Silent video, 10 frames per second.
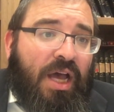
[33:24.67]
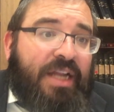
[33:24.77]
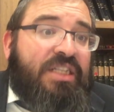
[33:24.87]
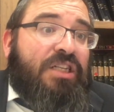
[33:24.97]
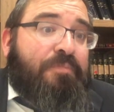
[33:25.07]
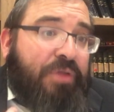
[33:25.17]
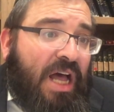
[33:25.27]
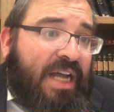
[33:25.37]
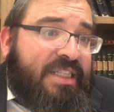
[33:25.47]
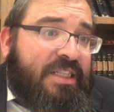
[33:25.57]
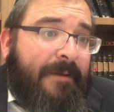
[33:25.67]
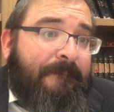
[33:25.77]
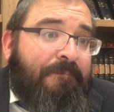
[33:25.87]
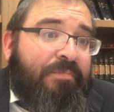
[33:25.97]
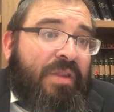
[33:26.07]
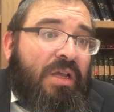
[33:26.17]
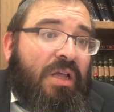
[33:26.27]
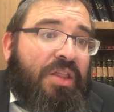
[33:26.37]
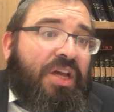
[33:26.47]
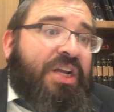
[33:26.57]
And he says, plus,
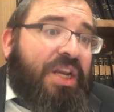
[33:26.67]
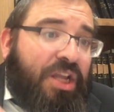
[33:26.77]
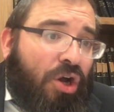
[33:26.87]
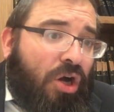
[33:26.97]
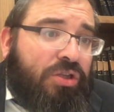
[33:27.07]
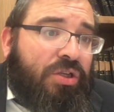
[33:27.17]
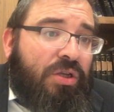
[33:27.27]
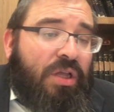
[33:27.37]
the kriyot,